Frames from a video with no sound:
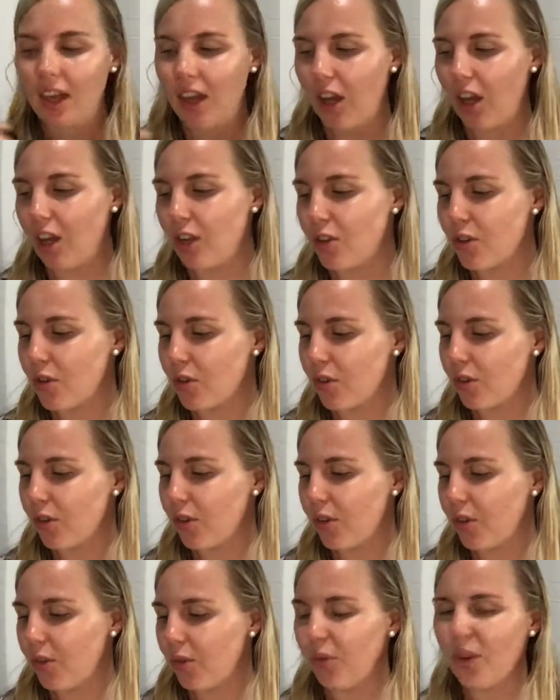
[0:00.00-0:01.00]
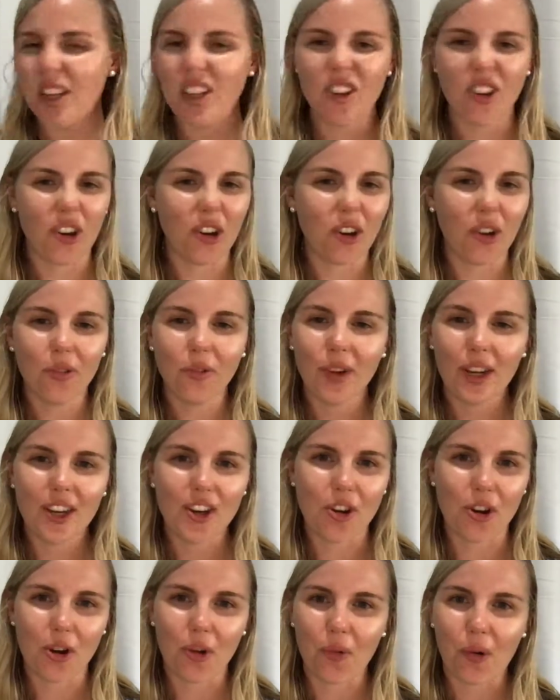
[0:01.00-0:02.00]
And we know
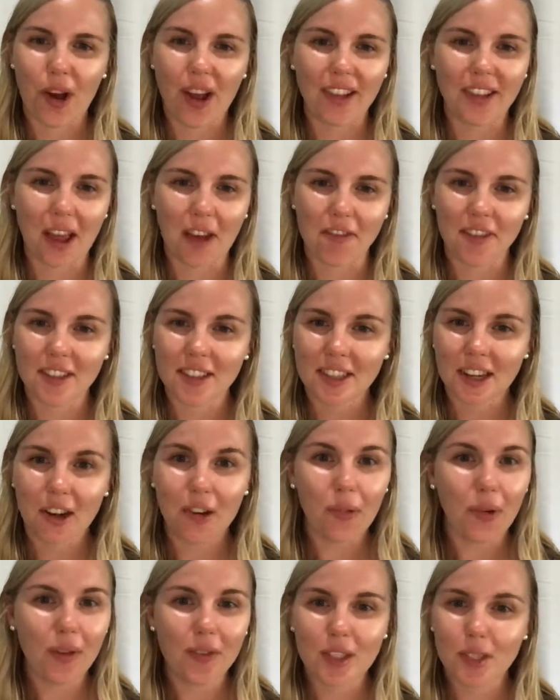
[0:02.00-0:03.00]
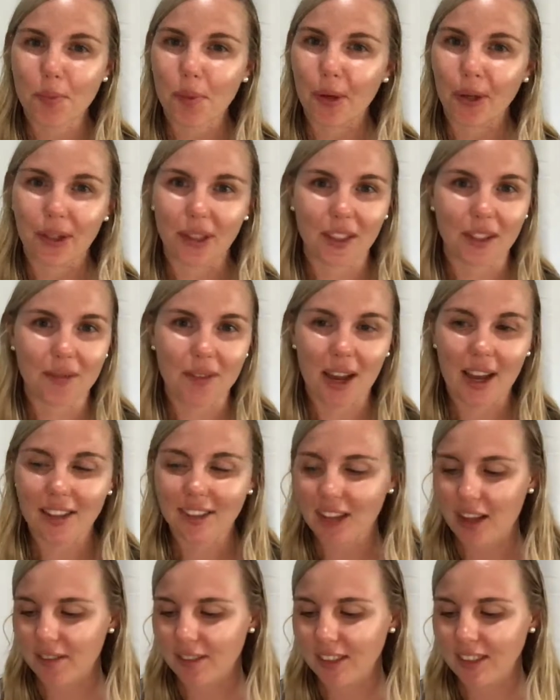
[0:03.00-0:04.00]
why lavender. We've spoken about
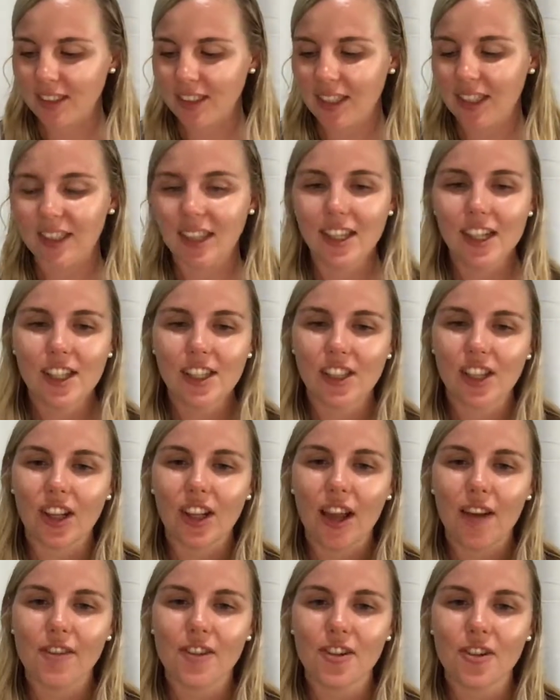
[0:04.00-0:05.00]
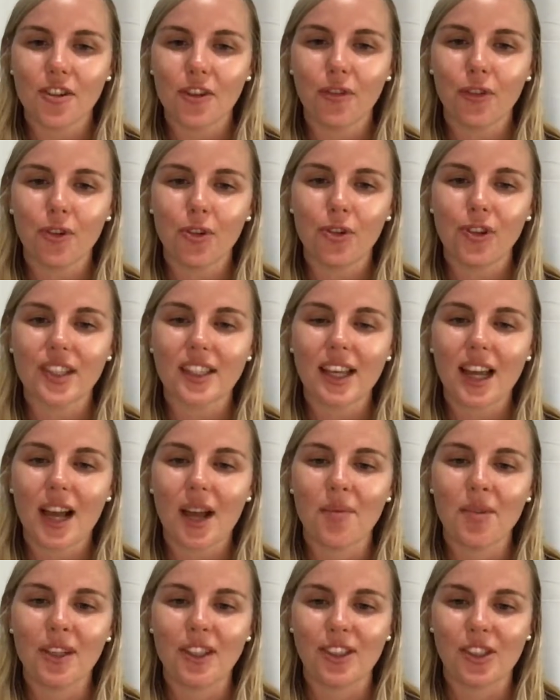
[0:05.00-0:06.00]
lavender. So lavender, of course,
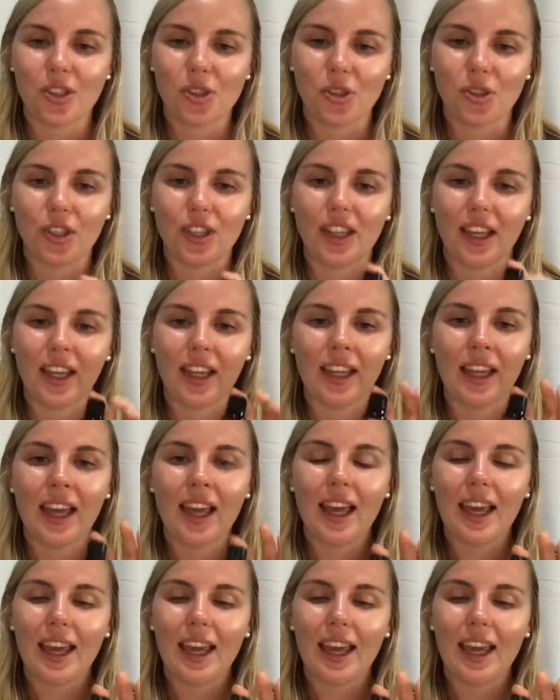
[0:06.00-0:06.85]
calming and soothing.